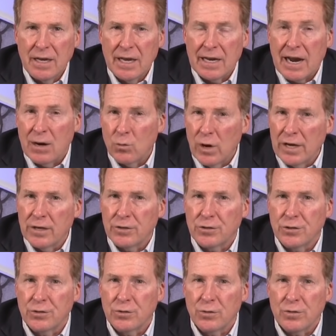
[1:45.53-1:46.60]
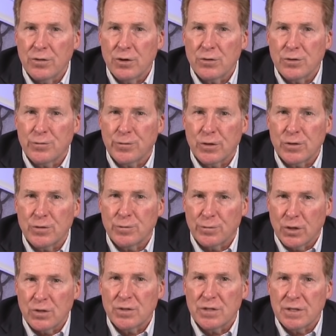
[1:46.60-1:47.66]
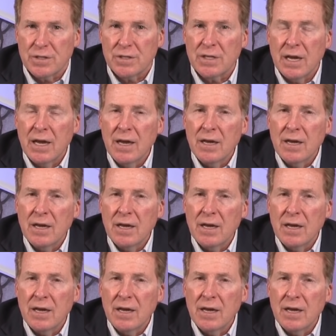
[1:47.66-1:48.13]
and I read it to you in those first verses,